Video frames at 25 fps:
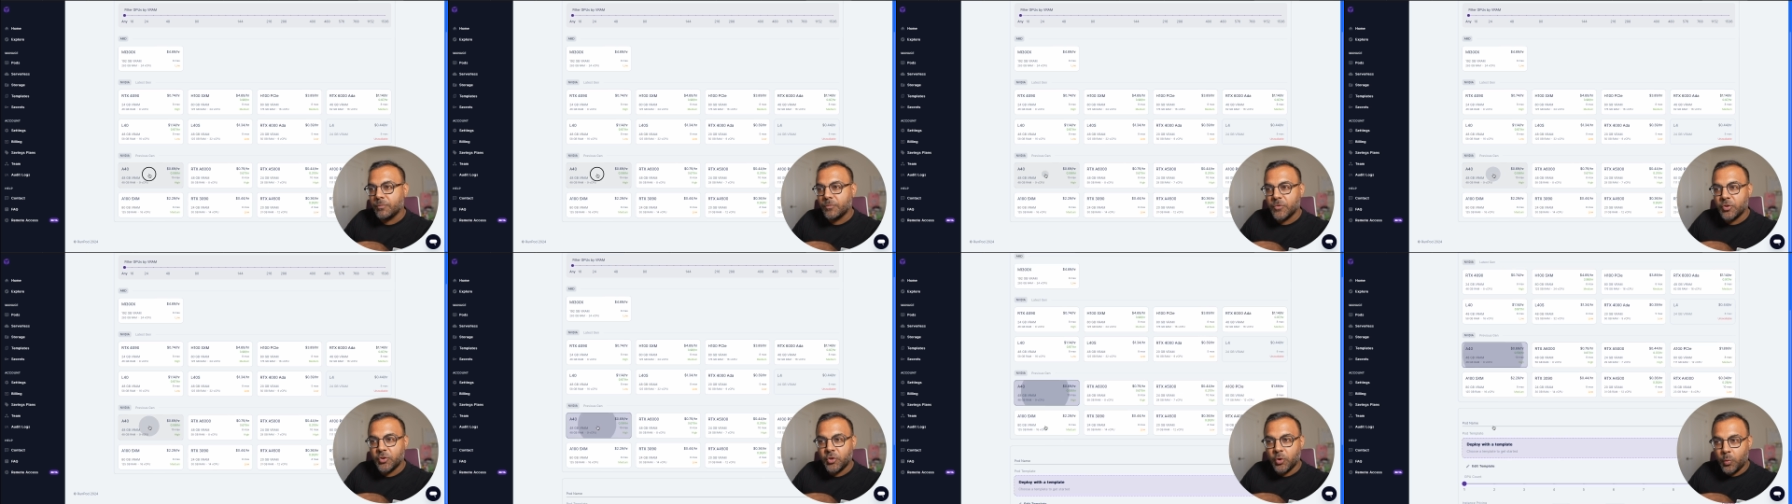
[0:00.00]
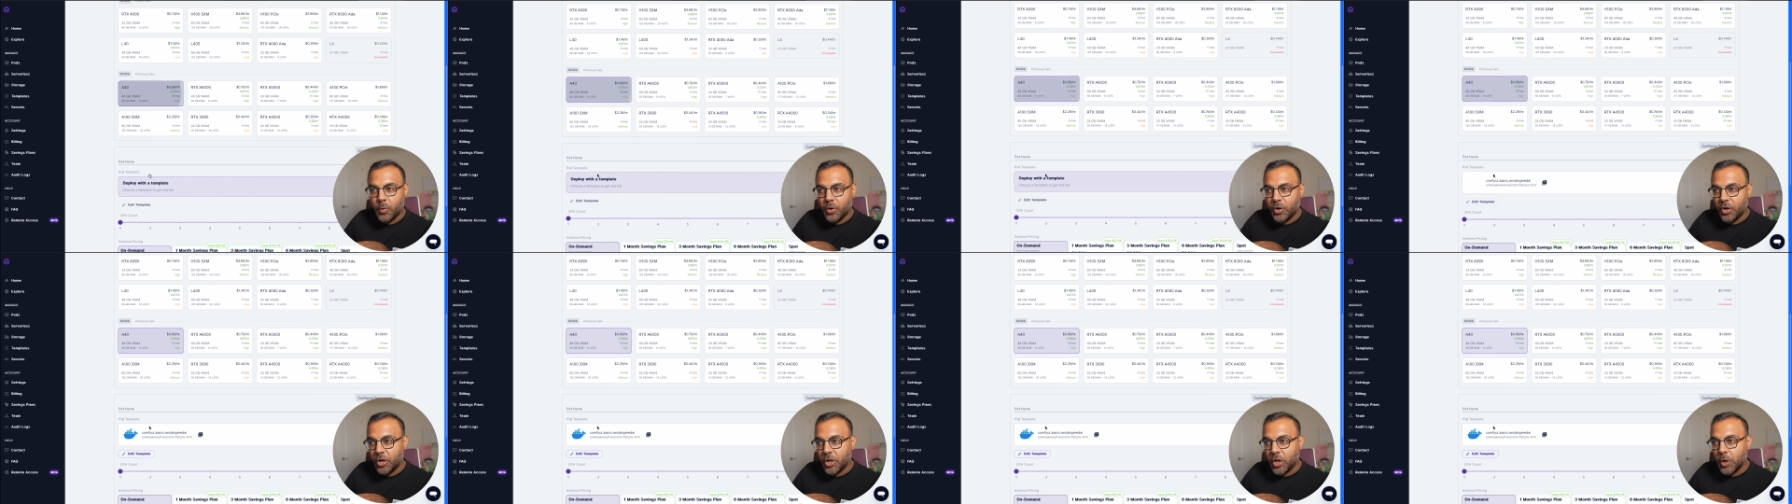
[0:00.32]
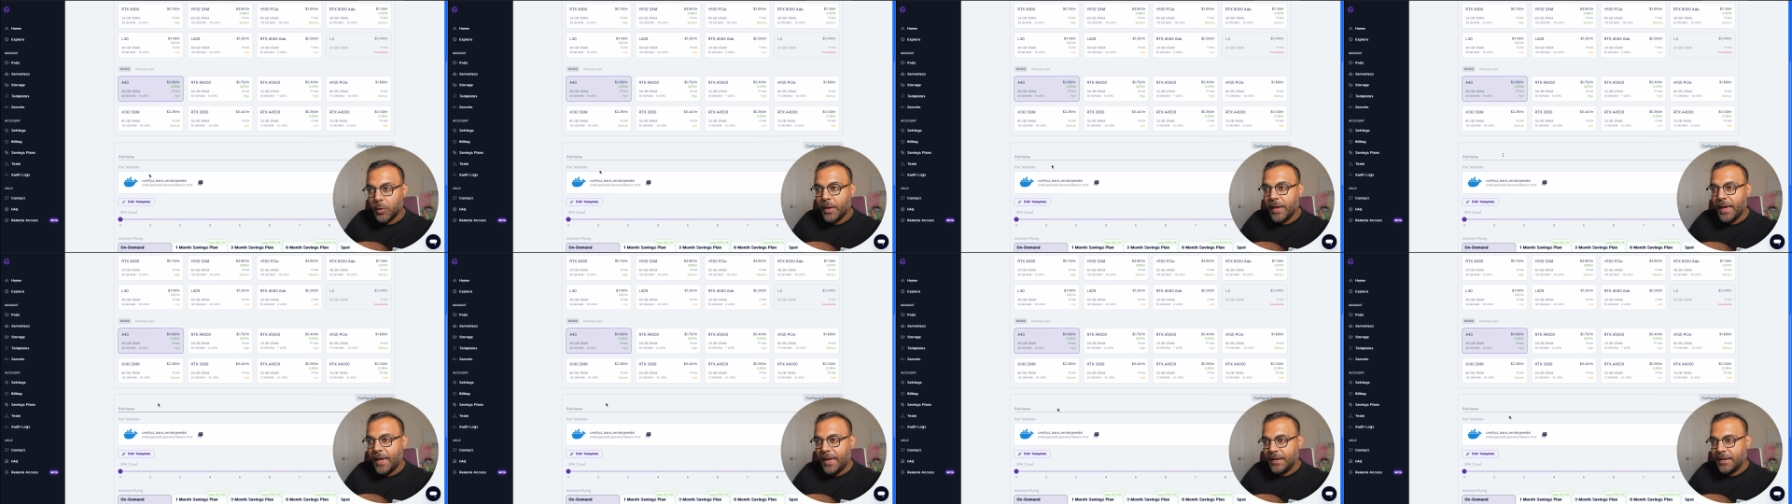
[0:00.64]
So we're gonna go
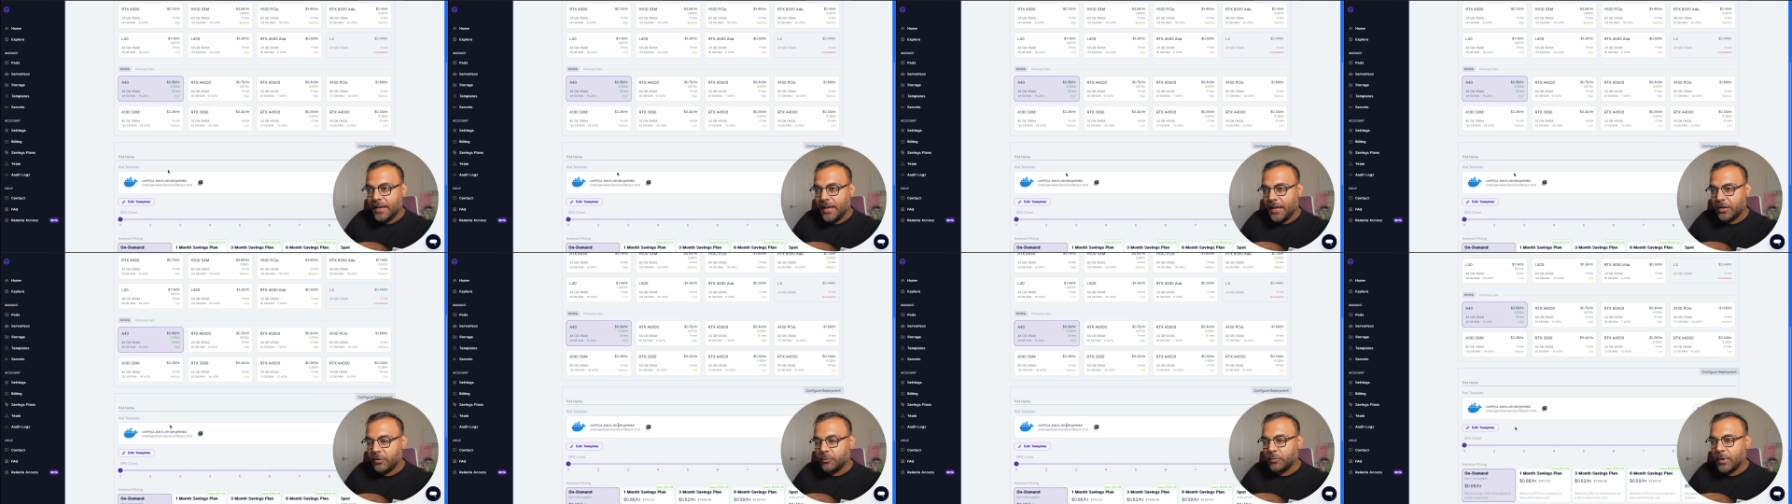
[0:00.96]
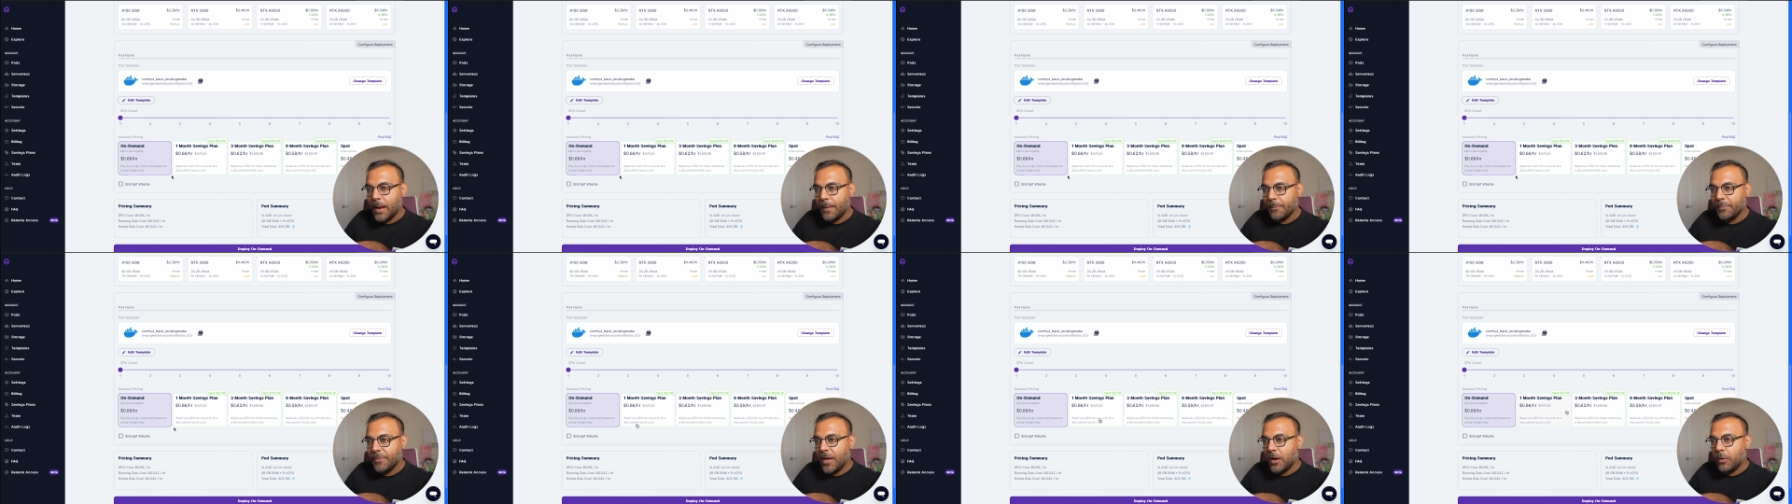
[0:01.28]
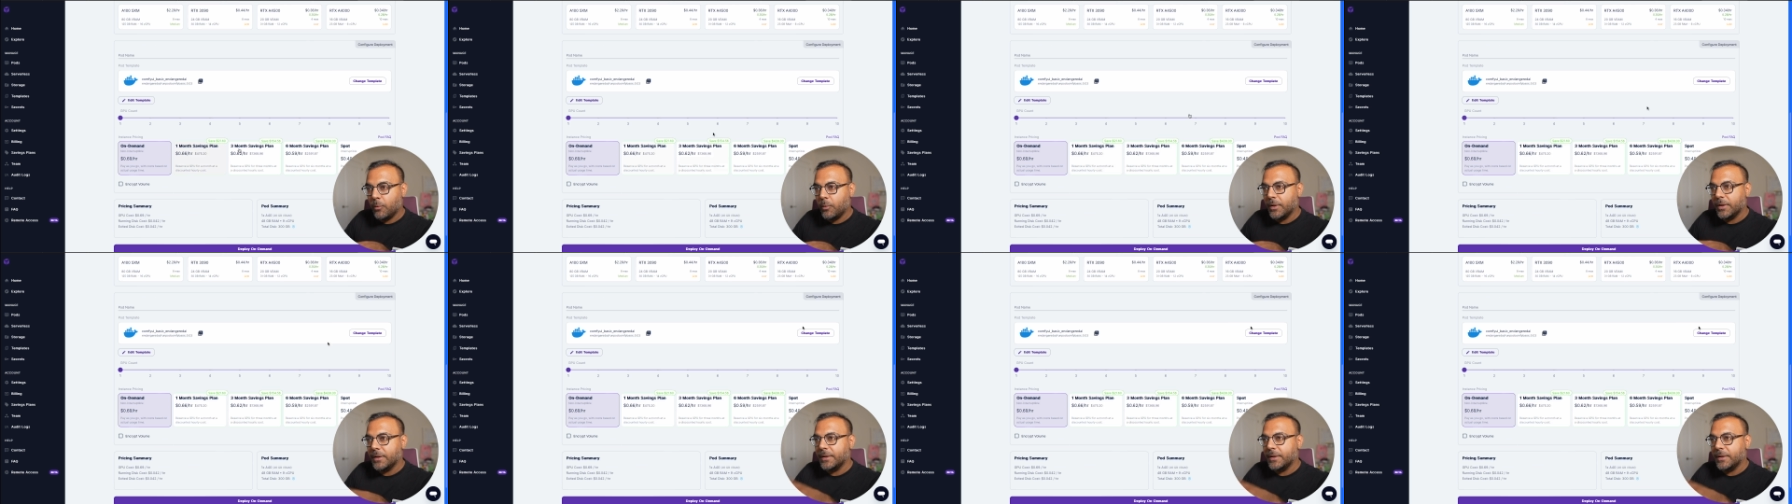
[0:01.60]
ahead and grab that one.